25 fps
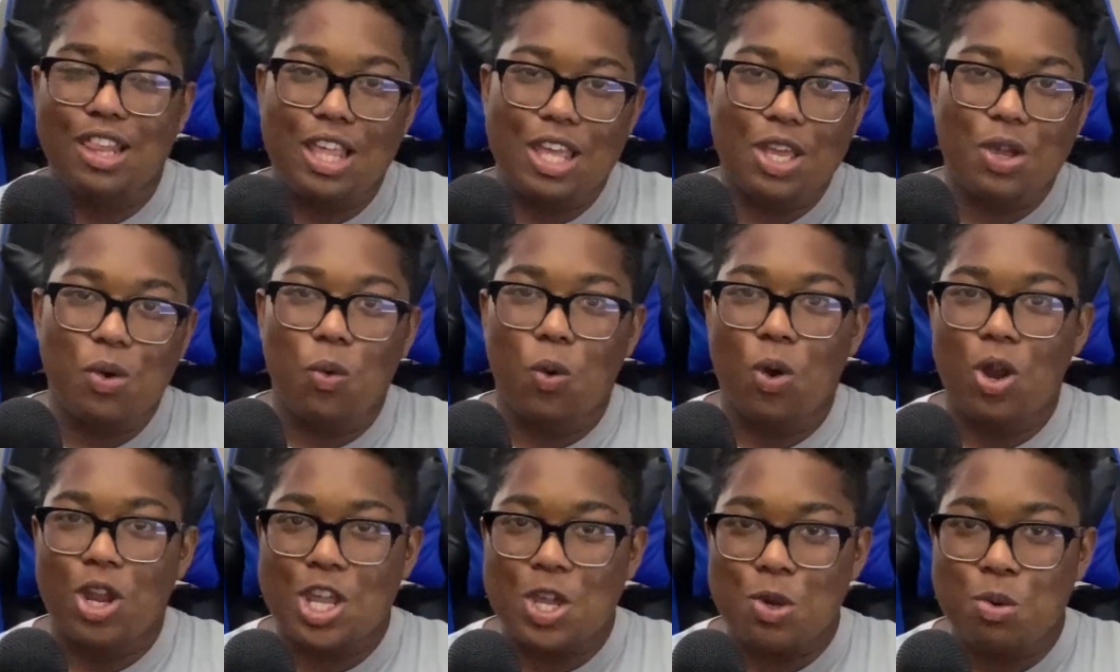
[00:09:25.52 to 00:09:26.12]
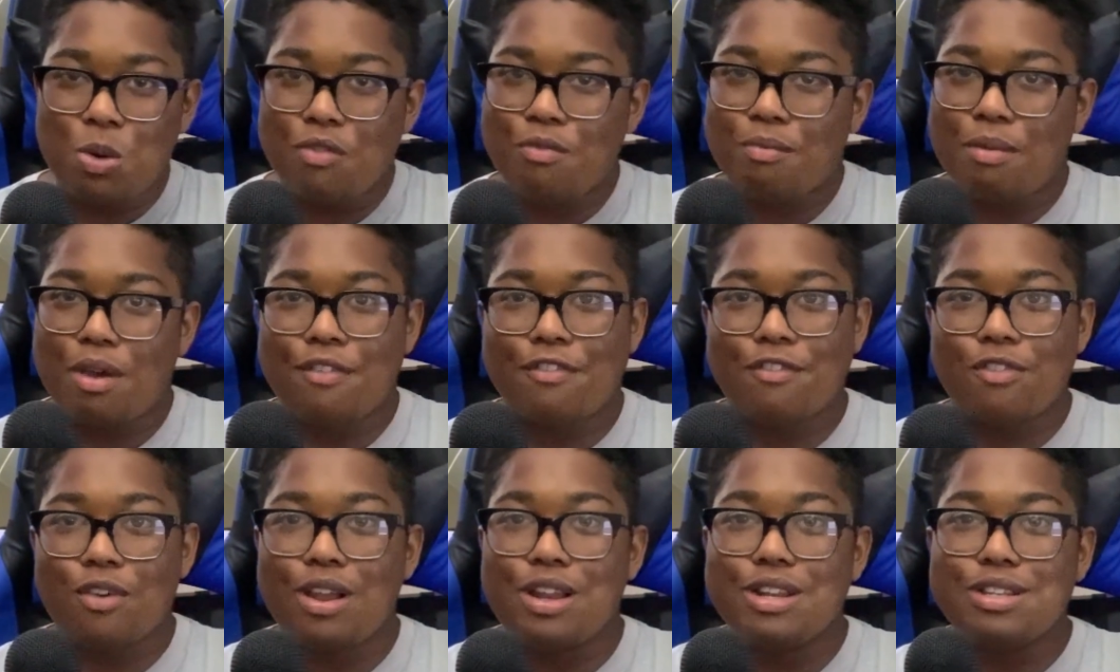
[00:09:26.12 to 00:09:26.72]
like working with my
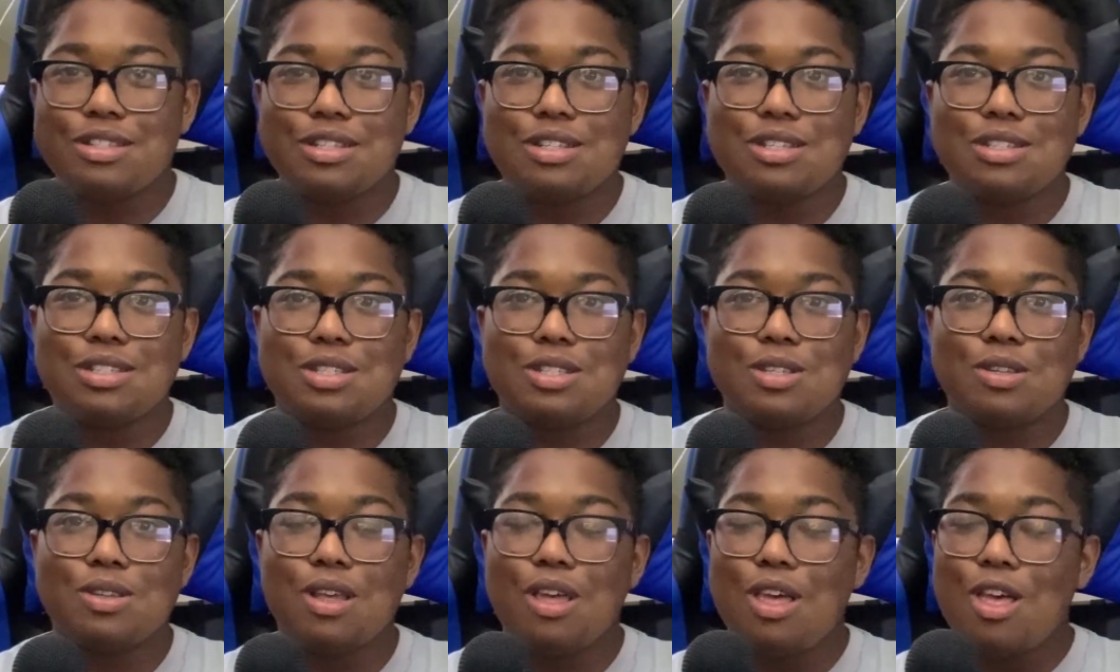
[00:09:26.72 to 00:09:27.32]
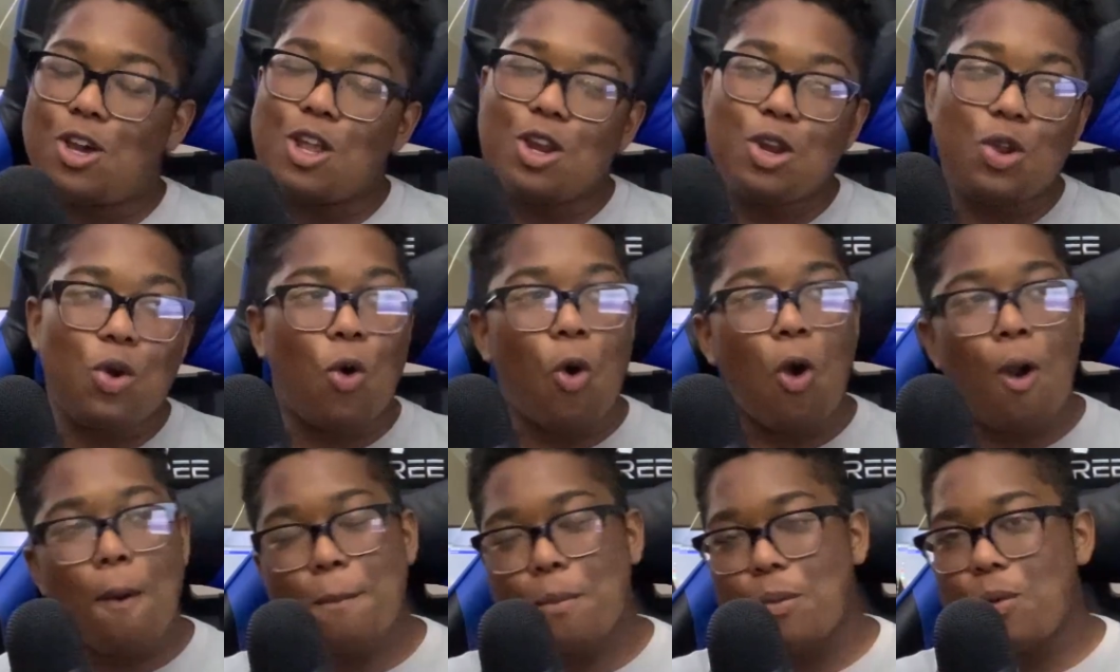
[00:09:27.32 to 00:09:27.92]
friends into
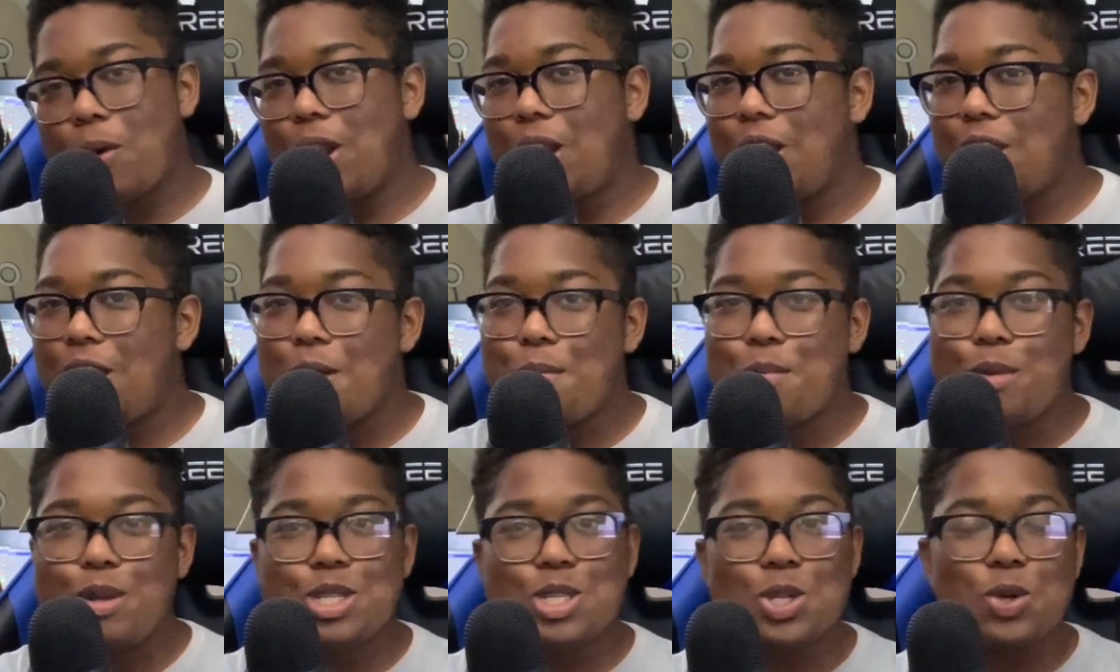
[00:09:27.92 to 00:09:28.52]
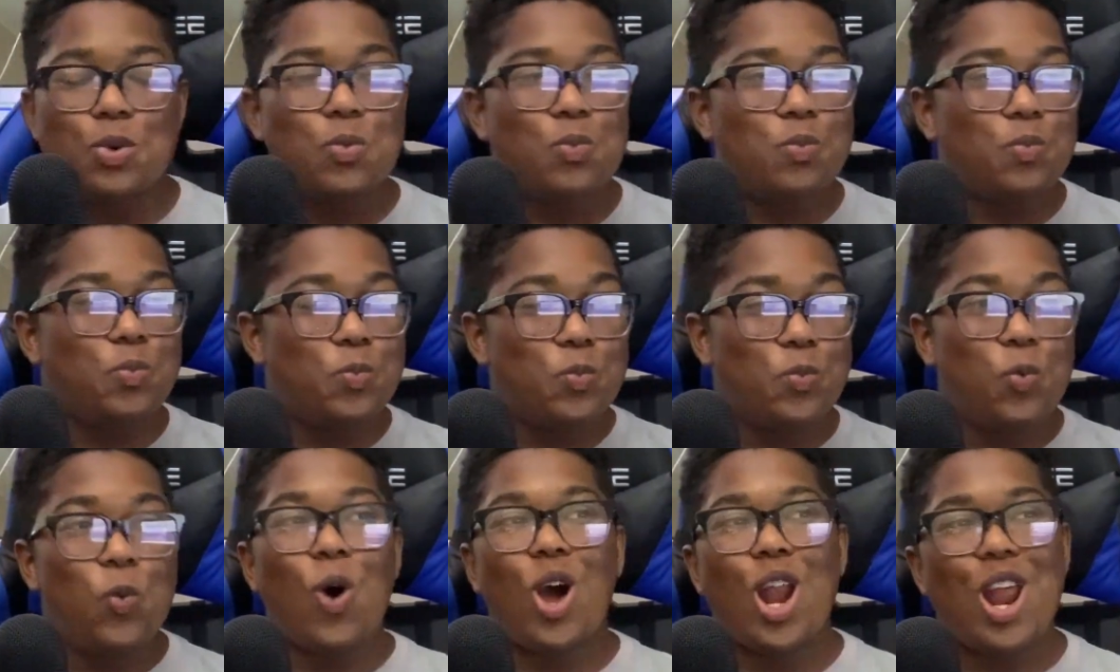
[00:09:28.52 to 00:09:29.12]
incorporating them into
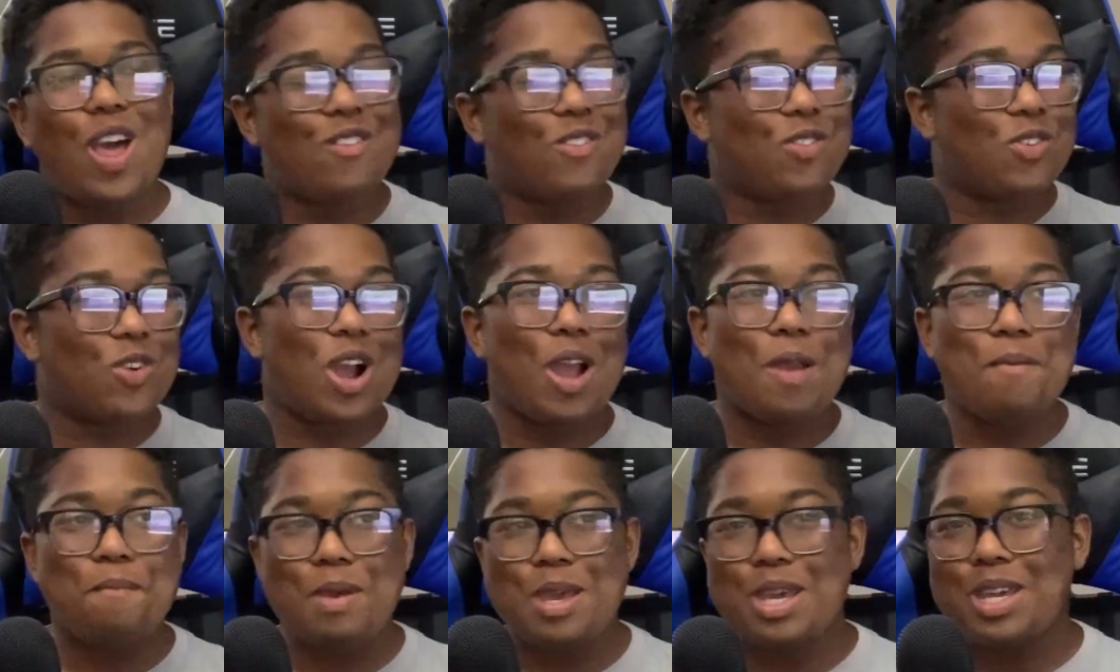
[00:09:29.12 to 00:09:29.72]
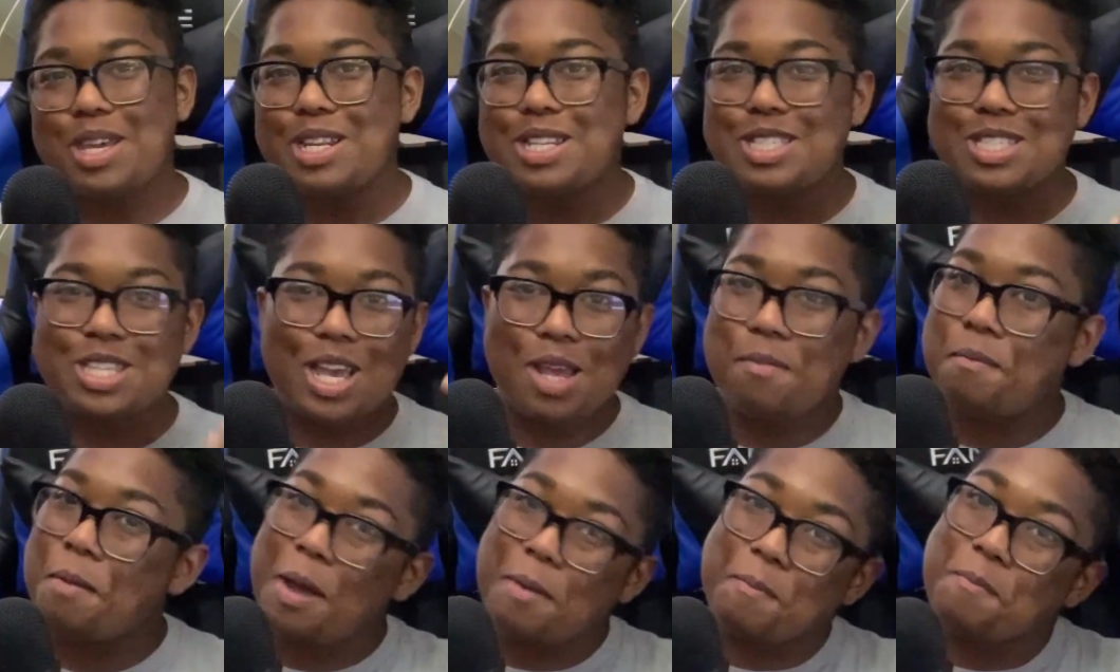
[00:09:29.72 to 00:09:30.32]
whatever I make
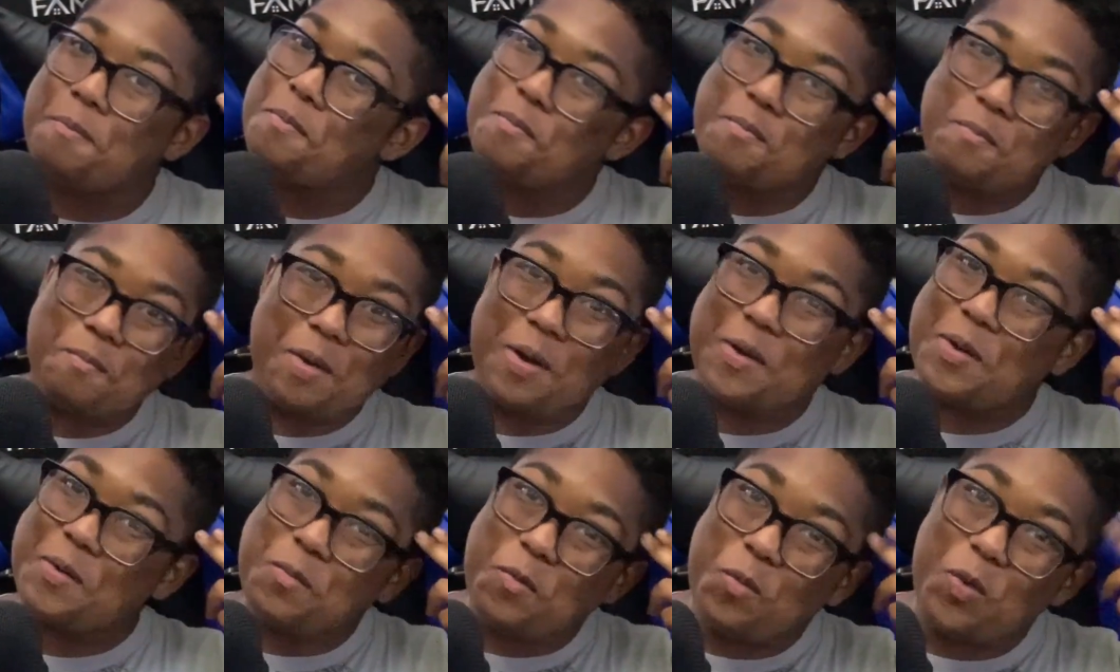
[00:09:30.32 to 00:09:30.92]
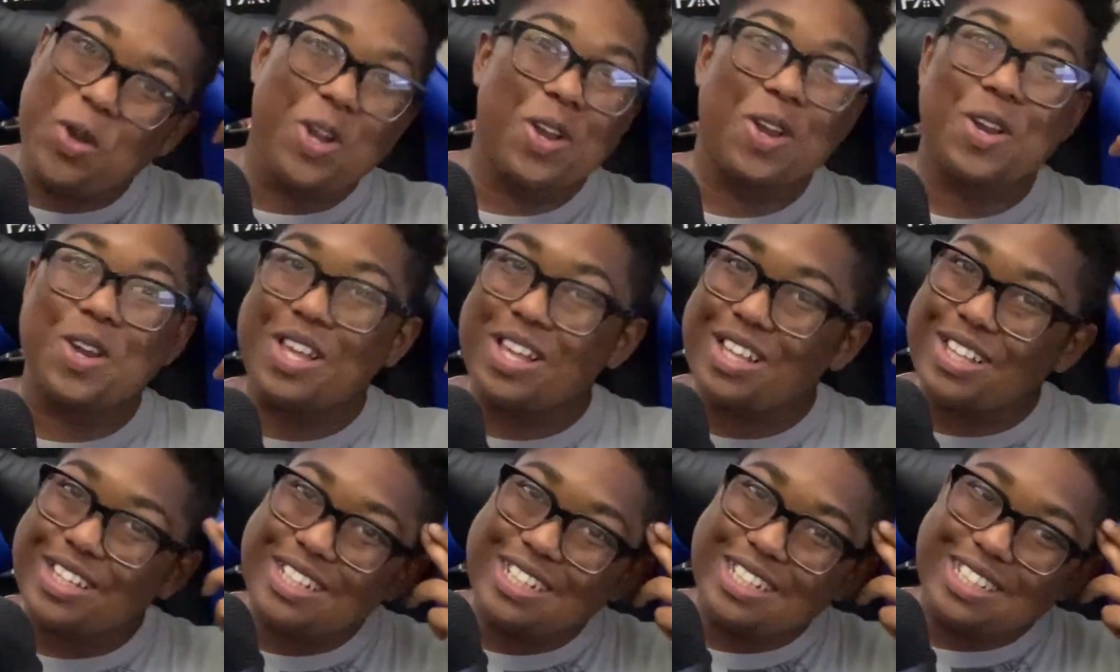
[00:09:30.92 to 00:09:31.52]
inside my, my
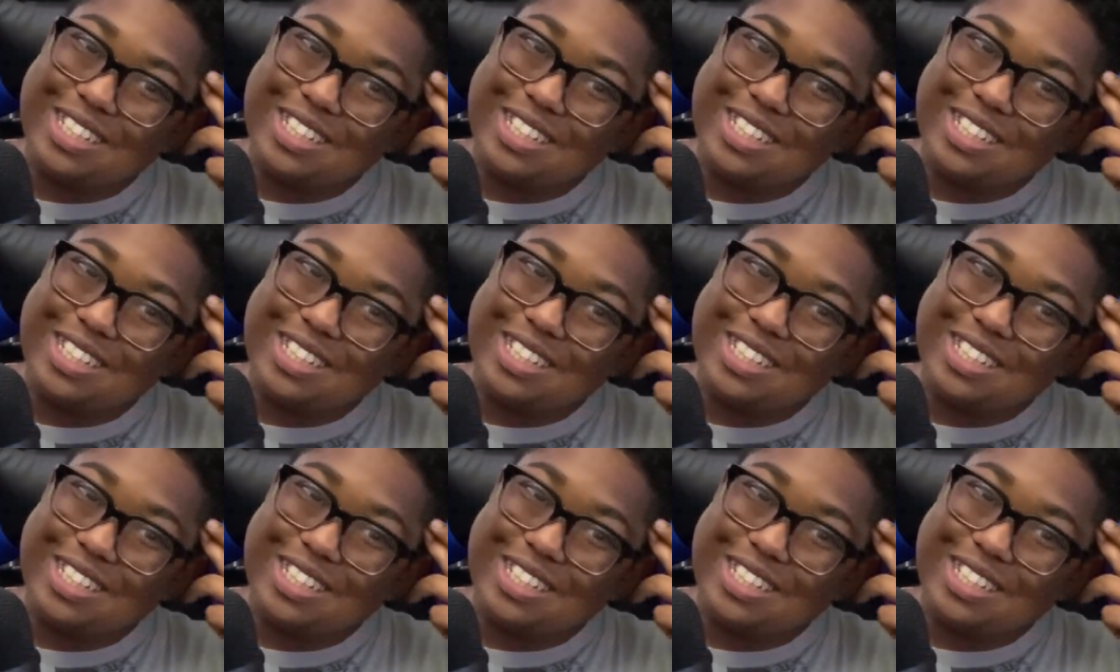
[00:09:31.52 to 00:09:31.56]
weird